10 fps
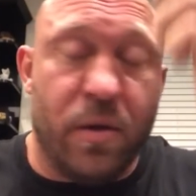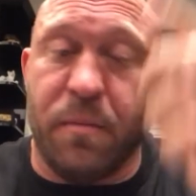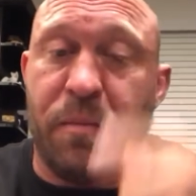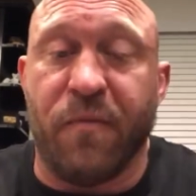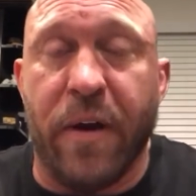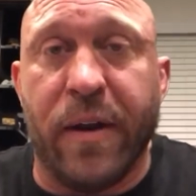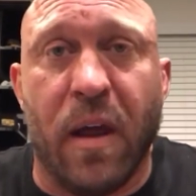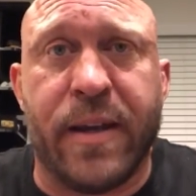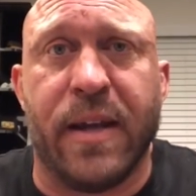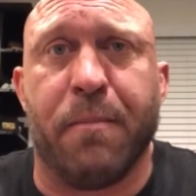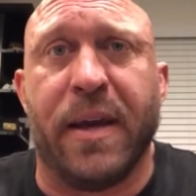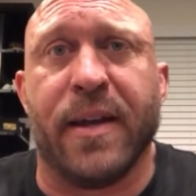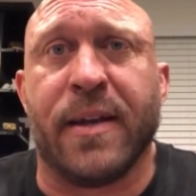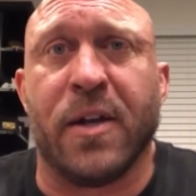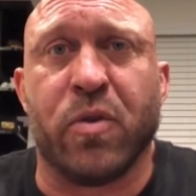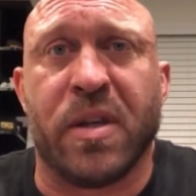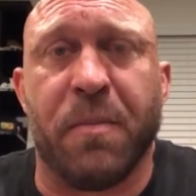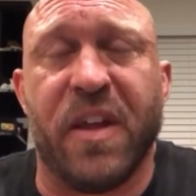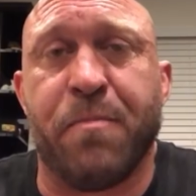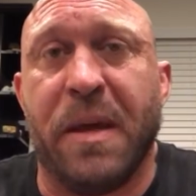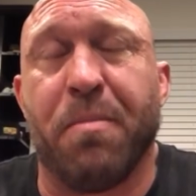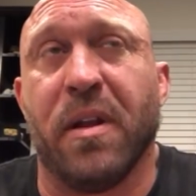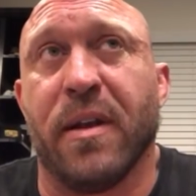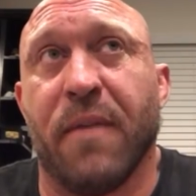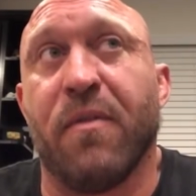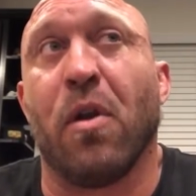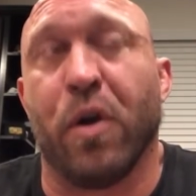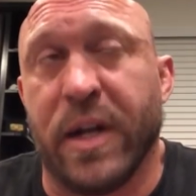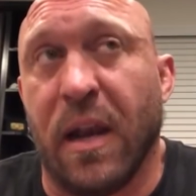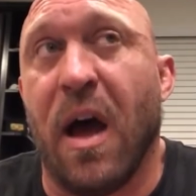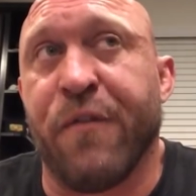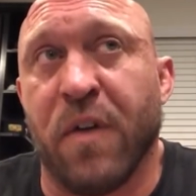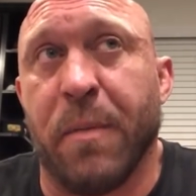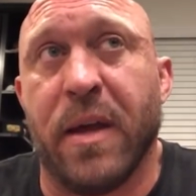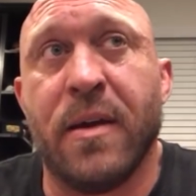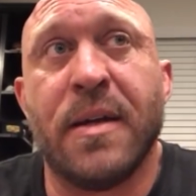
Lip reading: Very lucky to be in touch with some of these people and learning a lot from it.